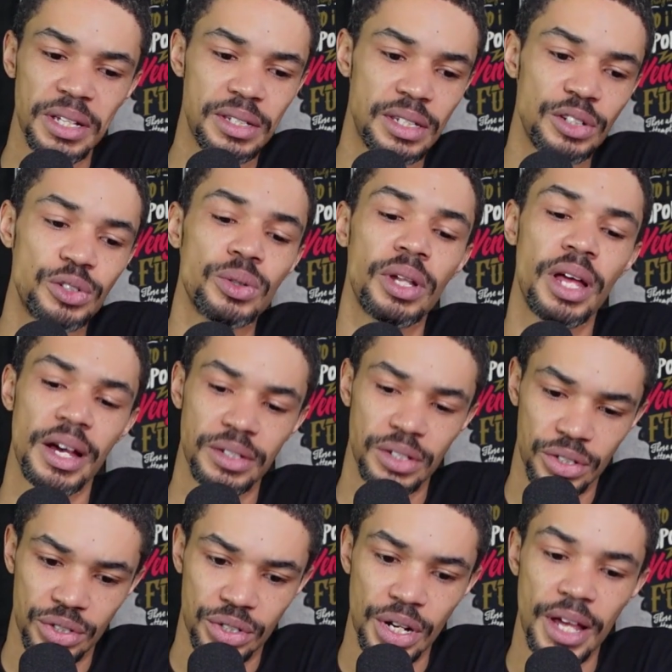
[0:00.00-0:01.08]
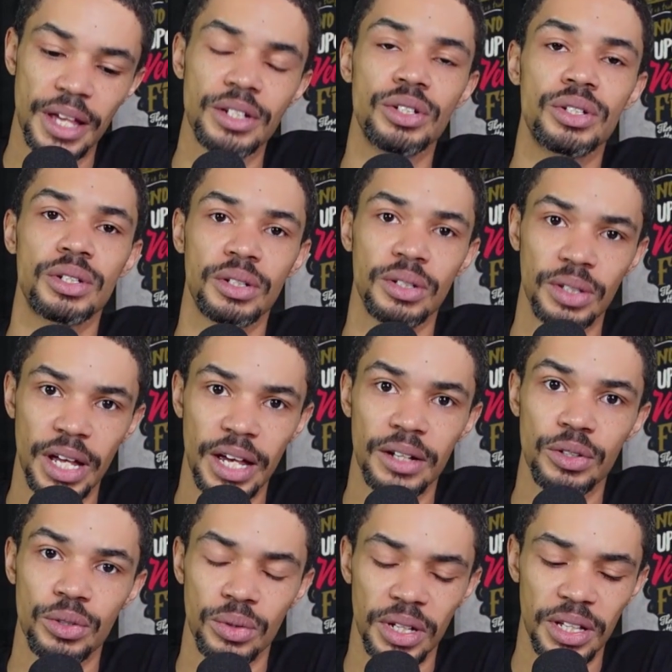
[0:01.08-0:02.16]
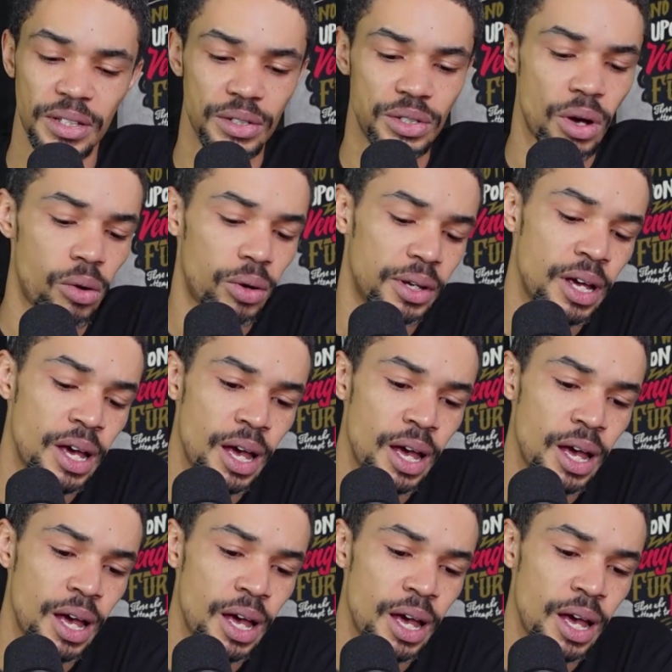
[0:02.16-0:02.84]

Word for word: centralized exchange that you can get the token.